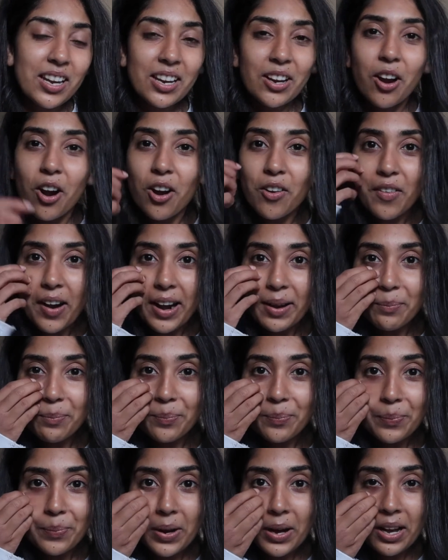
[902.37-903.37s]
like, all right,
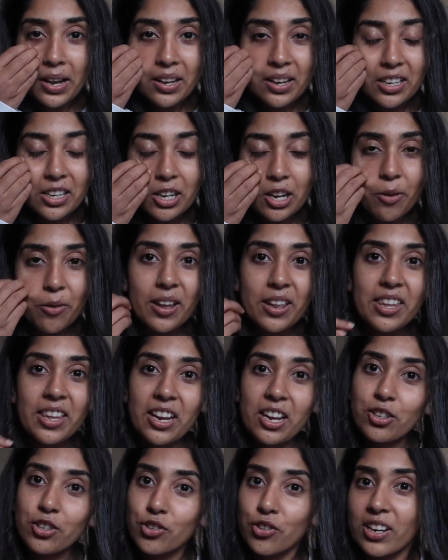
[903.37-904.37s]
you know, and
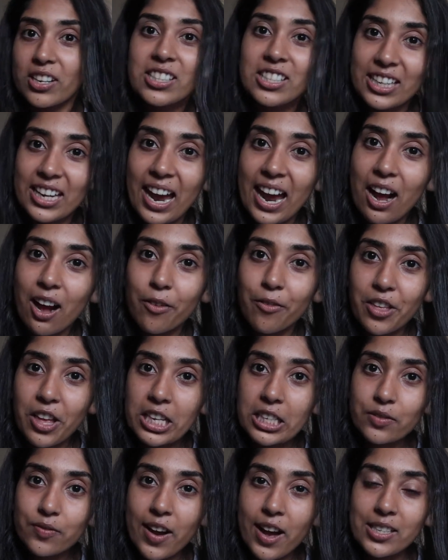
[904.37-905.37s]
then I tried to get out of
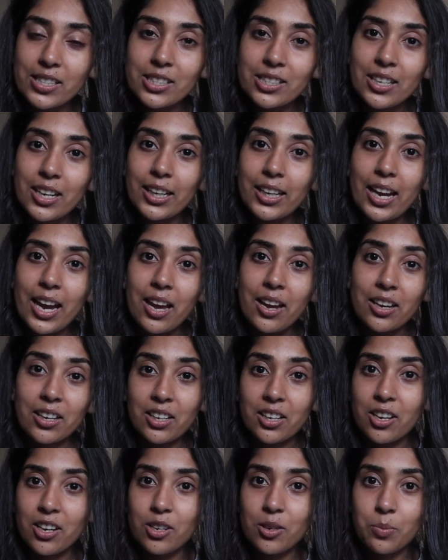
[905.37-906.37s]
there as fast as I
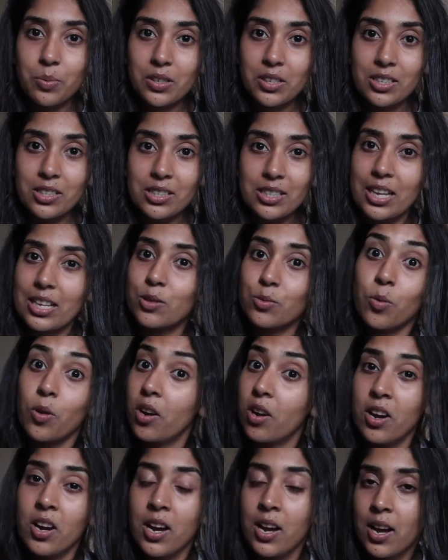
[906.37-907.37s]
could, because that's
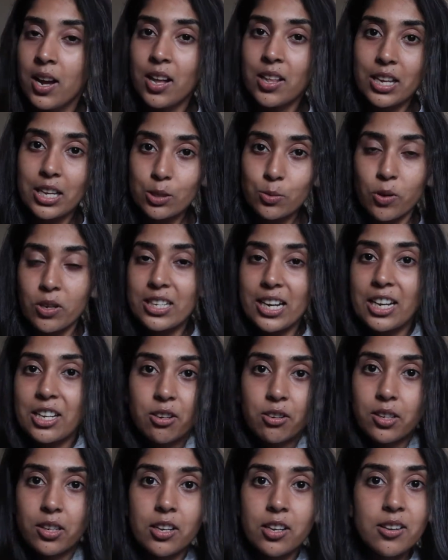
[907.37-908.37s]
what
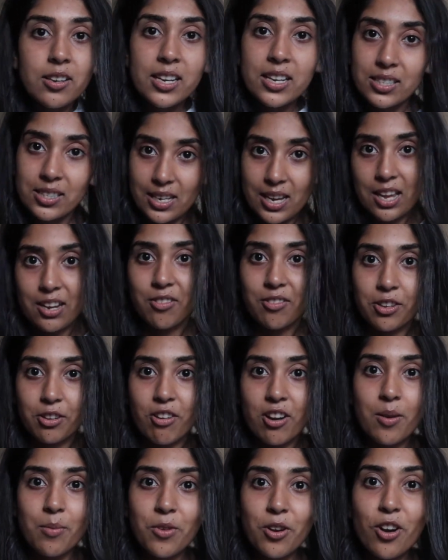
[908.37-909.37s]
Daniel Kaluuya said on the
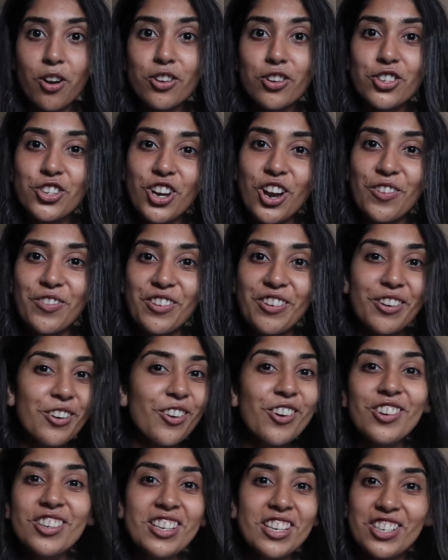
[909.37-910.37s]
Graham Norton show. If you're in
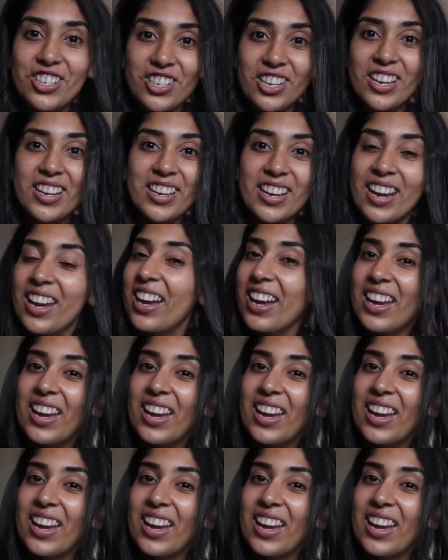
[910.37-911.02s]
Audition,